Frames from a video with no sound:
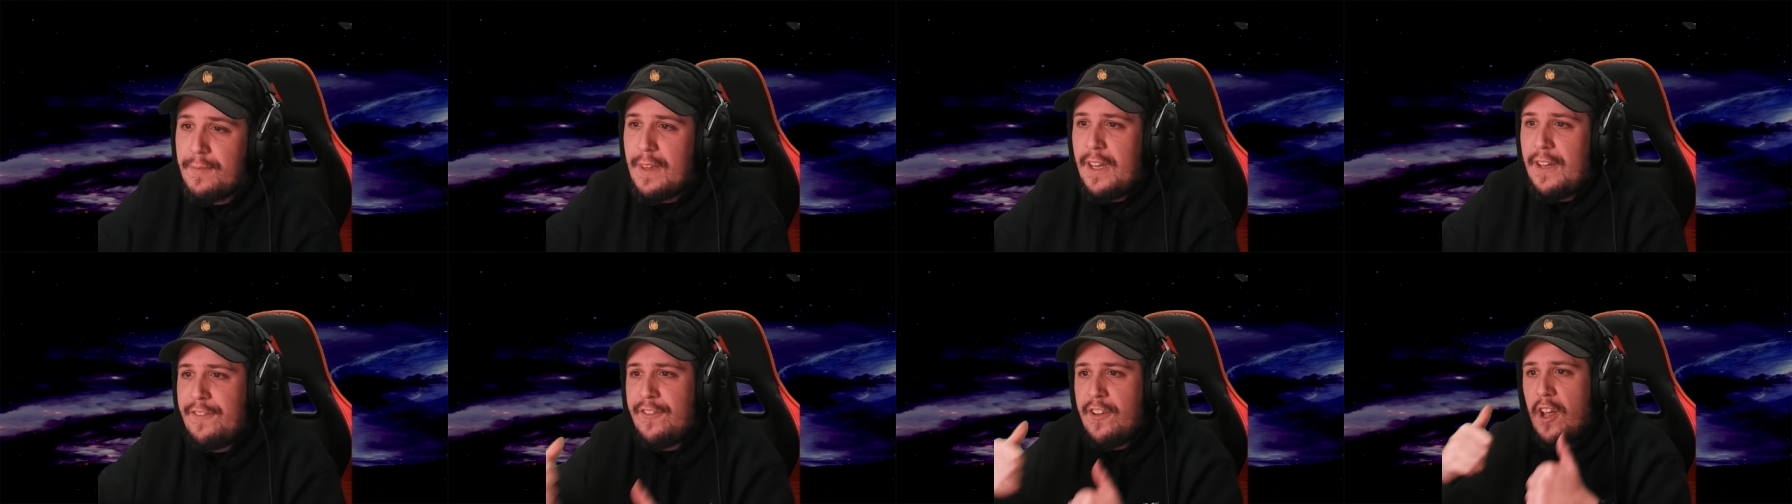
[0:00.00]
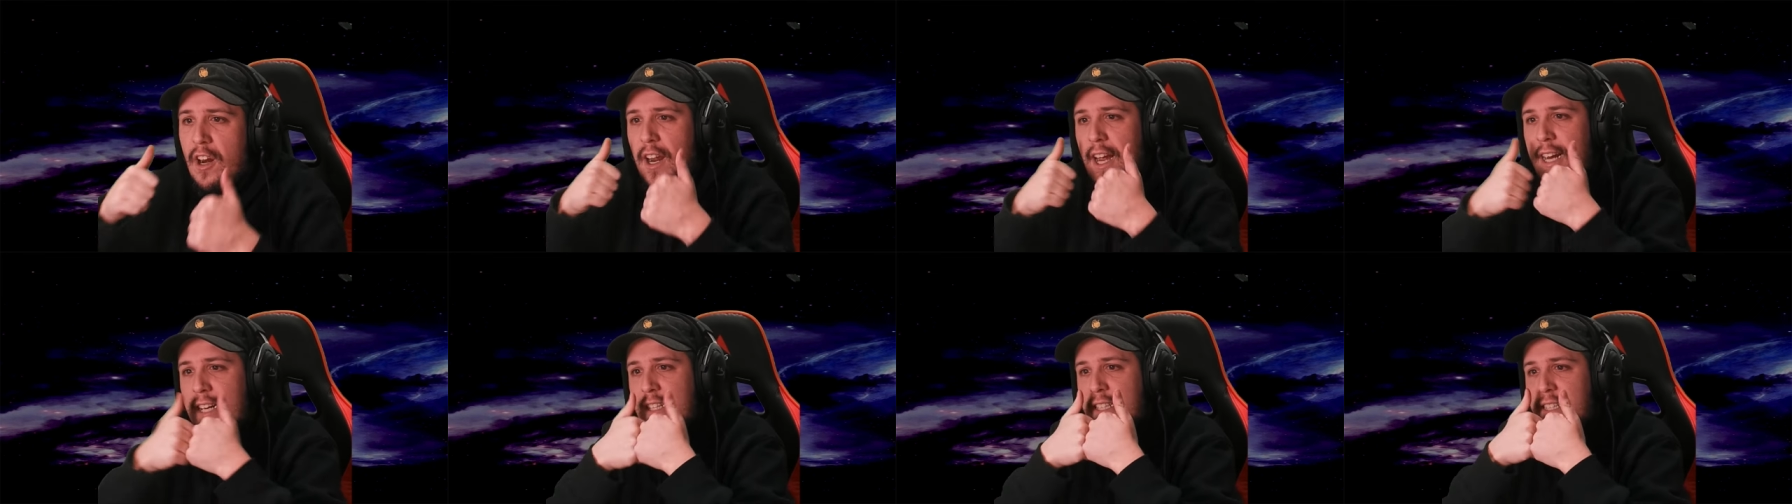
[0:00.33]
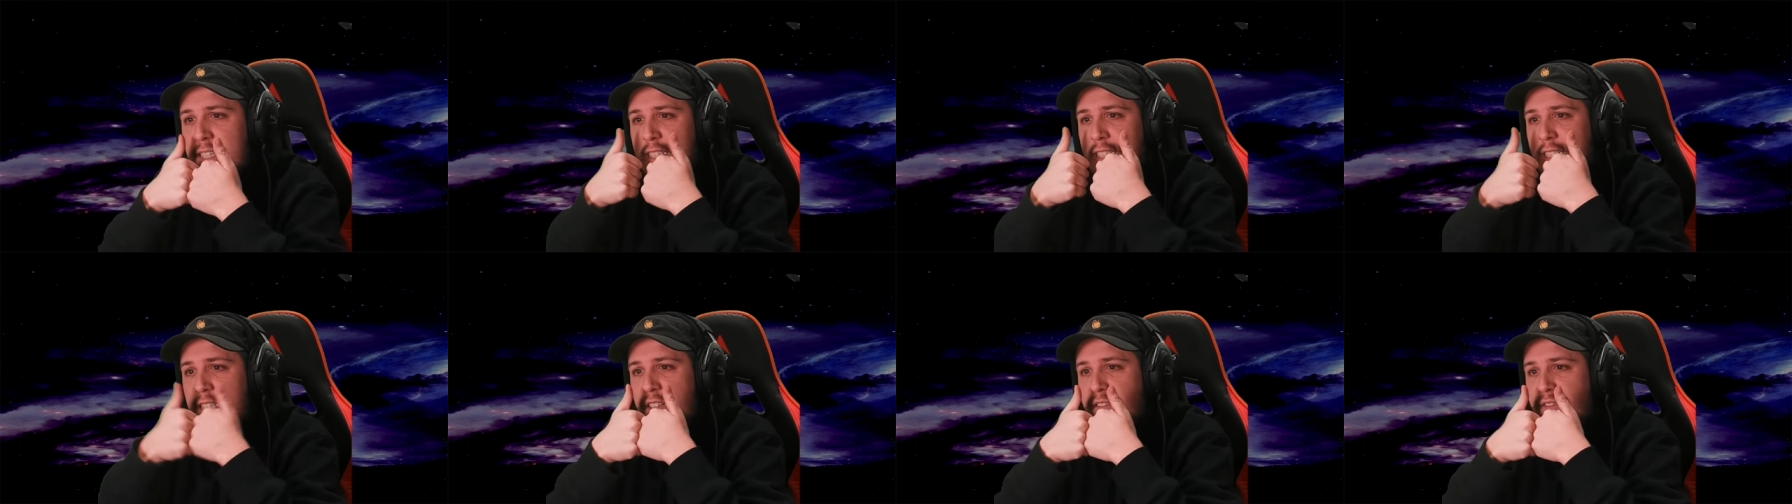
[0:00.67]
if you like
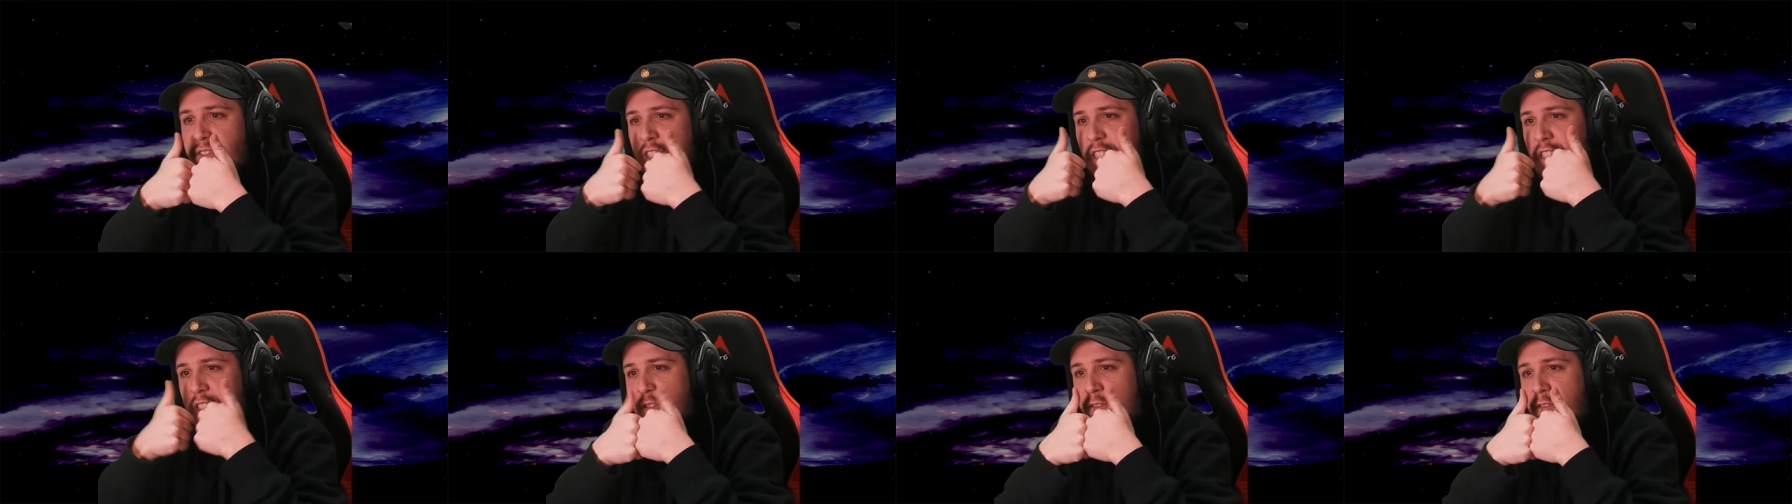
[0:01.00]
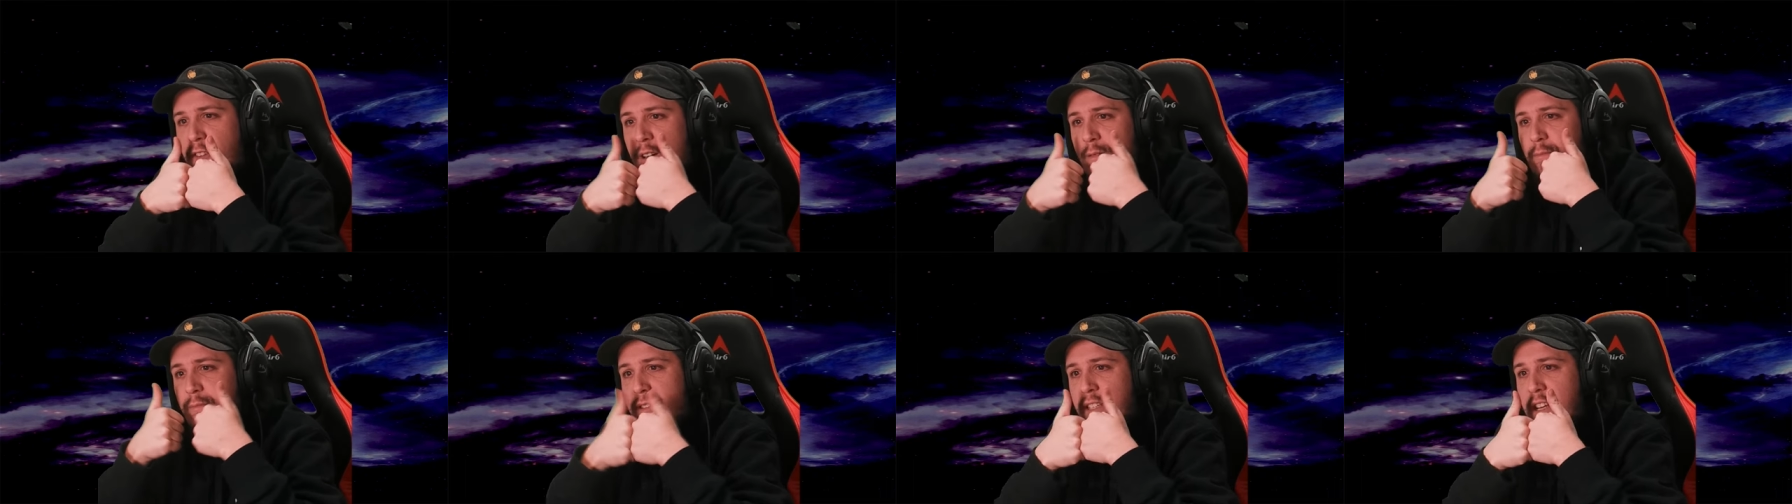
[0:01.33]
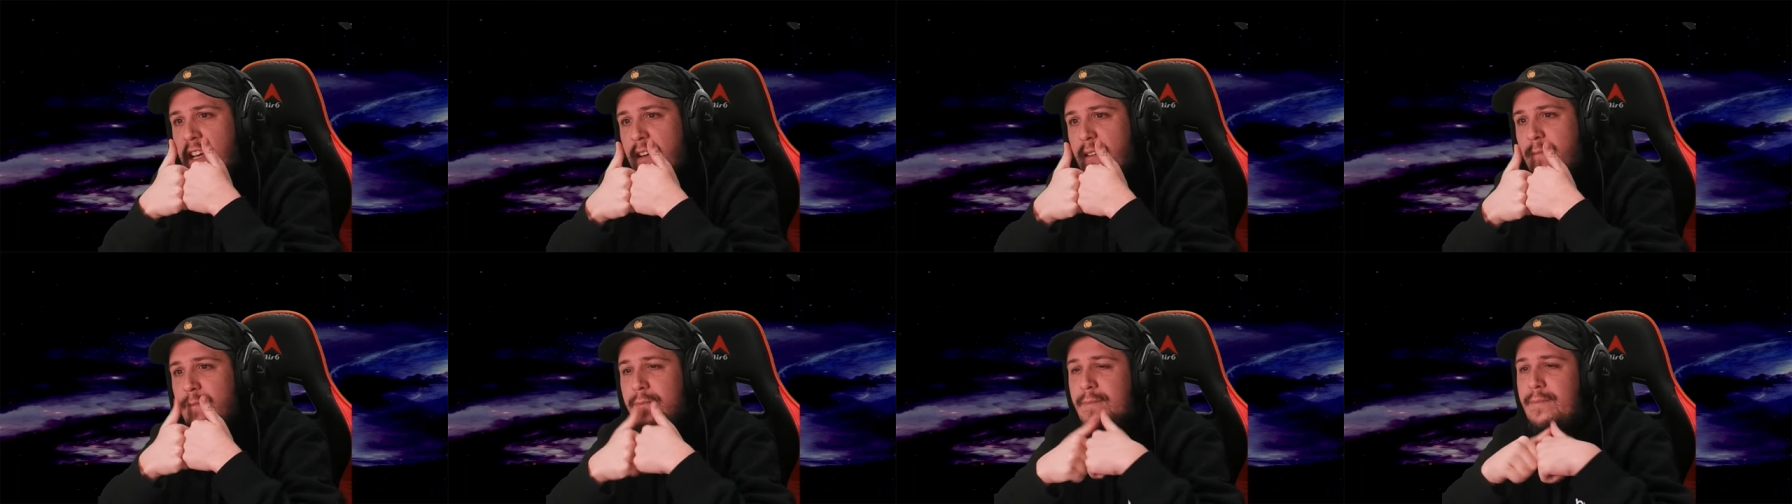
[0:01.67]
this, give this a thumbs
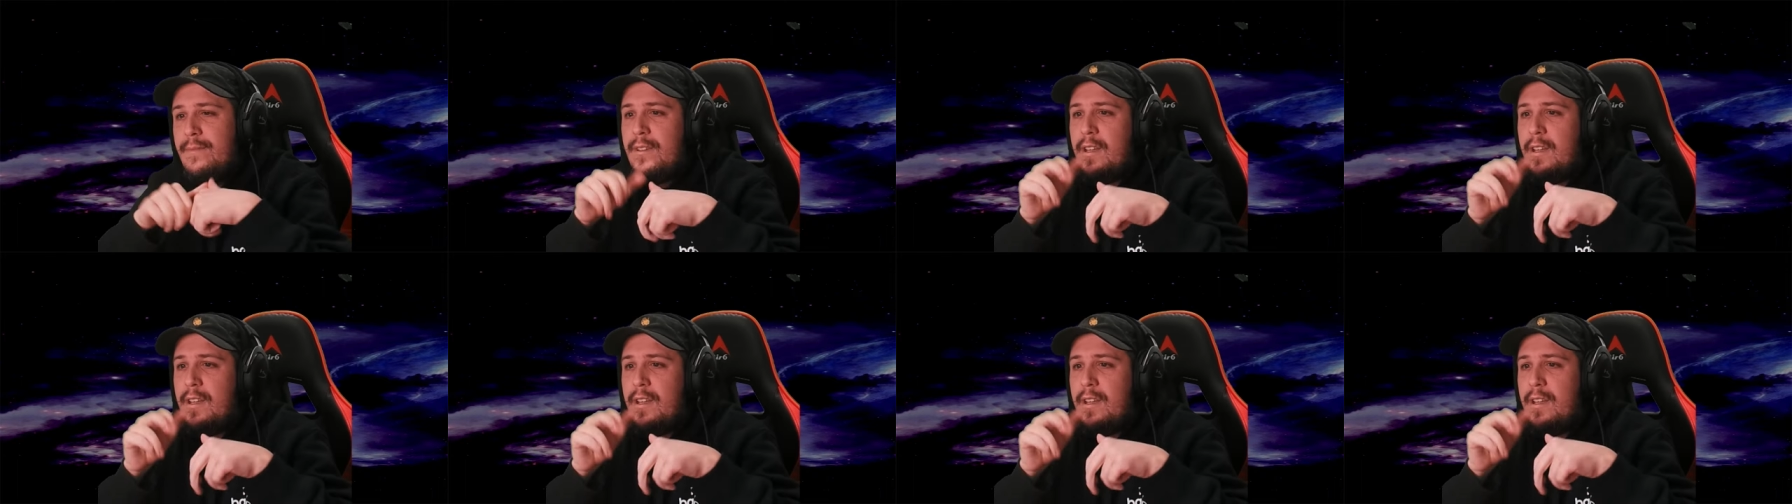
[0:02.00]
up.